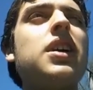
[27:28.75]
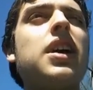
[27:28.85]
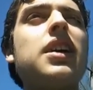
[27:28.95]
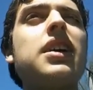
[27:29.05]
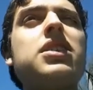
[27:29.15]

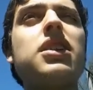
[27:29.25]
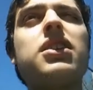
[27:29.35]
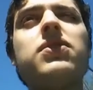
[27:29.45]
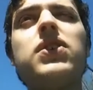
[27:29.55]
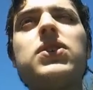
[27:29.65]
I think it's like
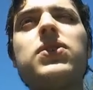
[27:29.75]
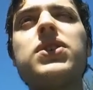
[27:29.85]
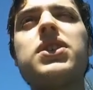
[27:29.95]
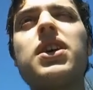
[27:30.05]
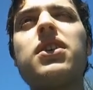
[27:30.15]
the visual
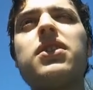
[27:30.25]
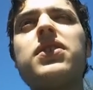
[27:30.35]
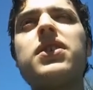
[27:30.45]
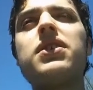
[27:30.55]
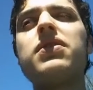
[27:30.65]
style of
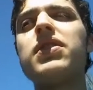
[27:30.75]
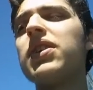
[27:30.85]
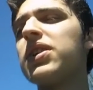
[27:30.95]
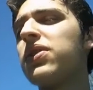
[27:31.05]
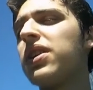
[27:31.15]
it. Maybe
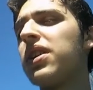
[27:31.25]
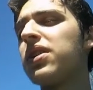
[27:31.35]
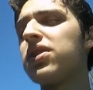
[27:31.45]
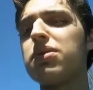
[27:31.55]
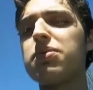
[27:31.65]
that's why I like
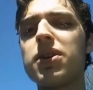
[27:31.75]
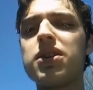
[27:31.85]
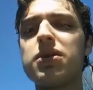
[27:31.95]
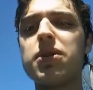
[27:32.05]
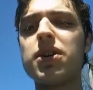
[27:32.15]
it so
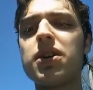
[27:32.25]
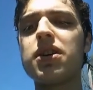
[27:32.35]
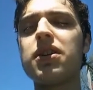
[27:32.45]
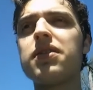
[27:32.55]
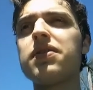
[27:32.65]
much.
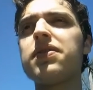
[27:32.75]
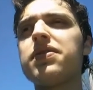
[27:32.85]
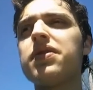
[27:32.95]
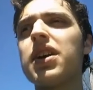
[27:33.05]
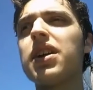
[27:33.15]
But
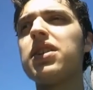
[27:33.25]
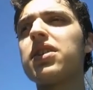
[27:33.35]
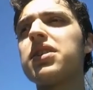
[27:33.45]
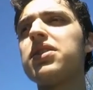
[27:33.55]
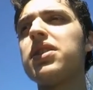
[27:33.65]
I like
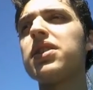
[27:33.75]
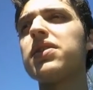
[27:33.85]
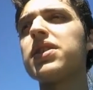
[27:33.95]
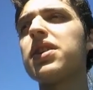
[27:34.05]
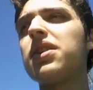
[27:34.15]
Dr.
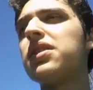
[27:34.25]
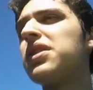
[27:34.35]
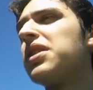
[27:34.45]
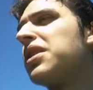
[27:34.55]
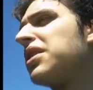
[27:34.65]
Strangelove's
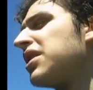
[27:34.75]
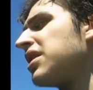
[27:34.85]
character.